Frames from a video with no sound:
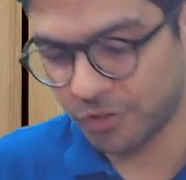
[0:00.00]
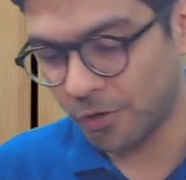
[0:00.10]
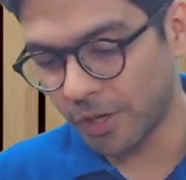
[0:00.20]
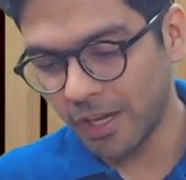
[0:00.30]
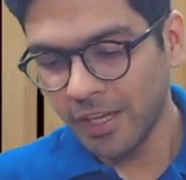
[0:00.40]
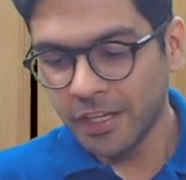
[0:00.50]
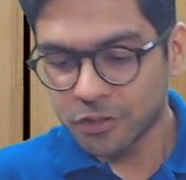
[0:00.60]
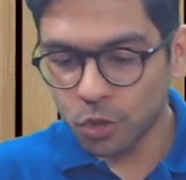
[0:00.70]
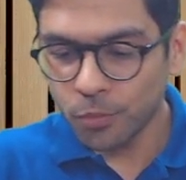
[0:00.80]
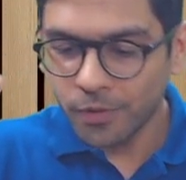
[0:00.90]
Okay,
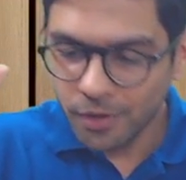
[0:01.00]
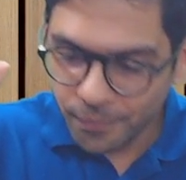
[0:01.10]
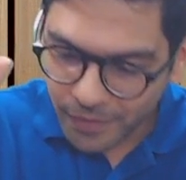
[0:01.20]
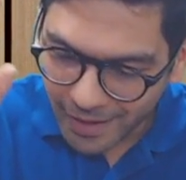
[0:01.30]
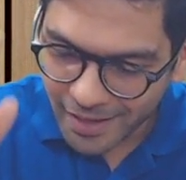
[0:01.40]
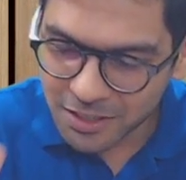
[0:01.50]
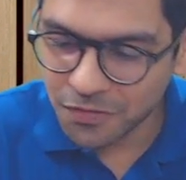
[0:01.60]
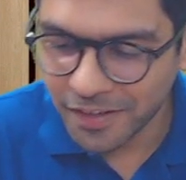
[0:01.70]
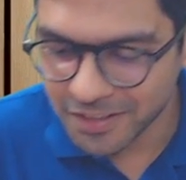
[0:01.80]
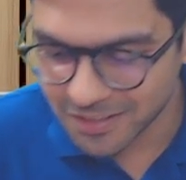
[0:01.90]
so As
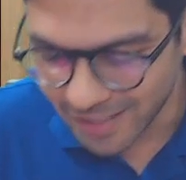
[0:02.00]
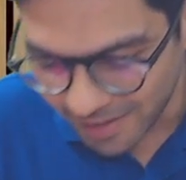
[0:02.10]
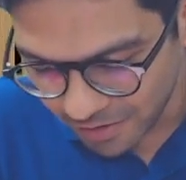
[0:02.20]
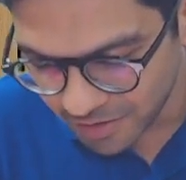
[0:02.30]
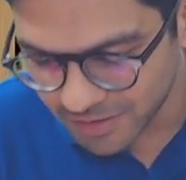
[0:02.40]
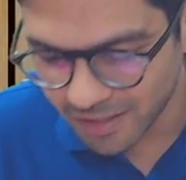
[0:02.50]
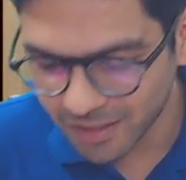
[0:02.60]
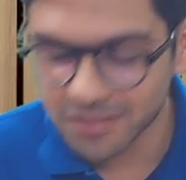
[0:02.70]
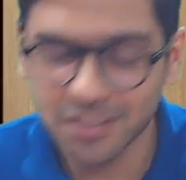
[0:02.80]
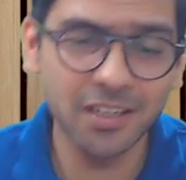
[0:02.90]
far as standards are
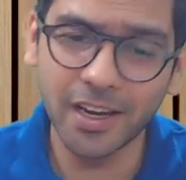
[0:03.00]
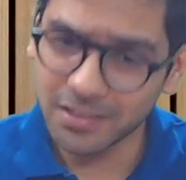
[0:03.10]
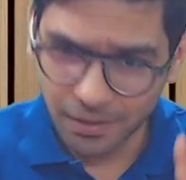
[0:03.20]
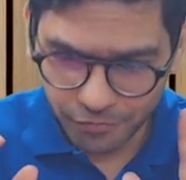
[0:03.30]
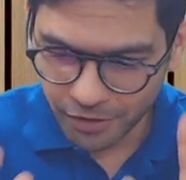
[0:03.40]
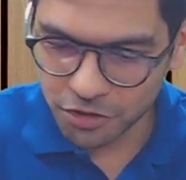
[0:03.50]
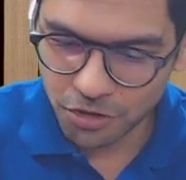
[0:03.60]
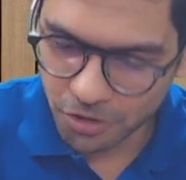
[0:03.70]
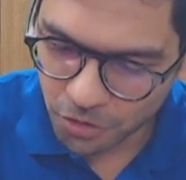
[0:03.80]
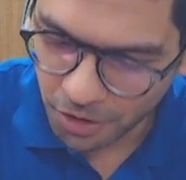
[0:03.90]
concerned, guys, I'm very
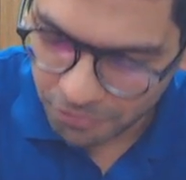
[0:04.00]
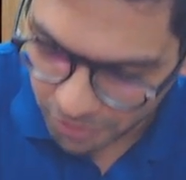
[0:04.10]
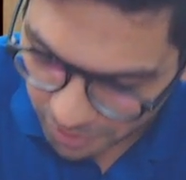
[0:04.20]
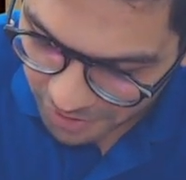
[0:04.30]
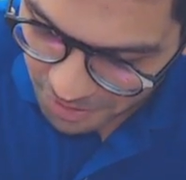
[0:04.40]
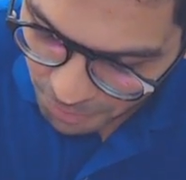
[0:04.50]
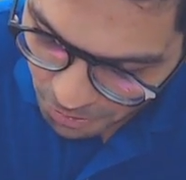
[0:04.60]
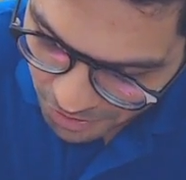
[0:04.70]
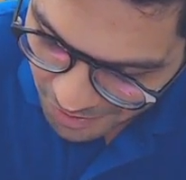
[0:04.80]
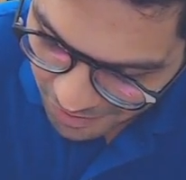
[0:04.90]
sure you have heard about
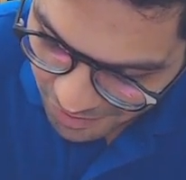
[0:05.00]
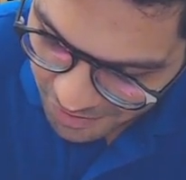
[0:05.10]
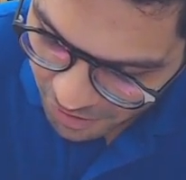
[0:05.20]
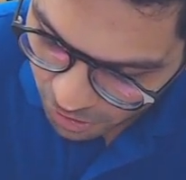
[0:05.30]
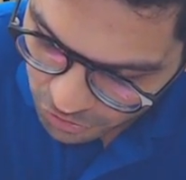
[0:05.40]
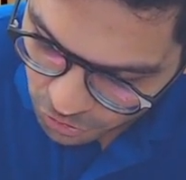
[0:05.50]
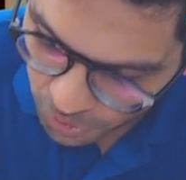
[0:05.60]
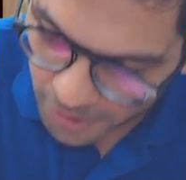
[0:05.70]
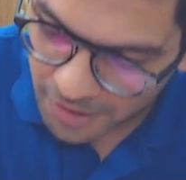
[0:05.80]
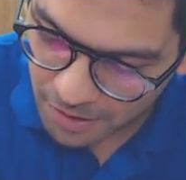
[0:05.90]
it earlier also,
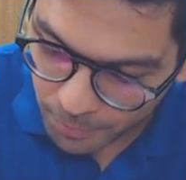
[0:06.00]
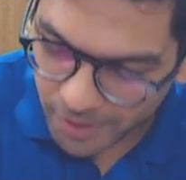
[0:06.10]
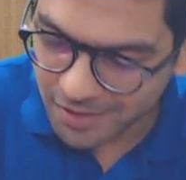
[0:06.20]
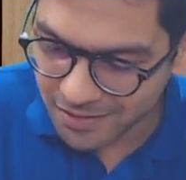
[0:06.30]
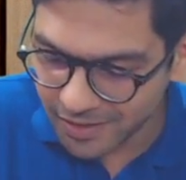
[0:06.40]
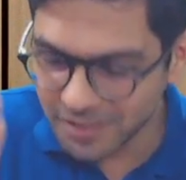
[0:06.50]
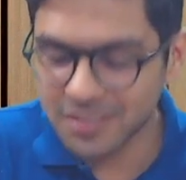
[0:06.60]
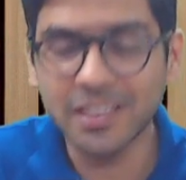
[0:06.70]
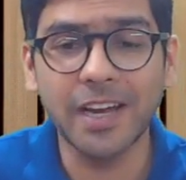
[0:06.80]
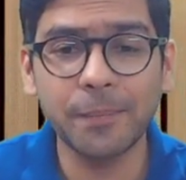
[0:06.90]
but this
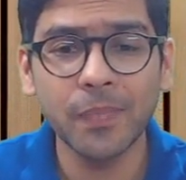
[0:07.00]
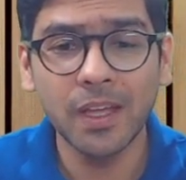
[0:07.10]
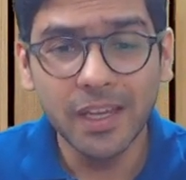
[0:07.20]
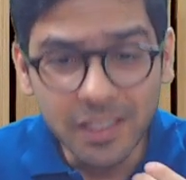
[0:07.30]
time in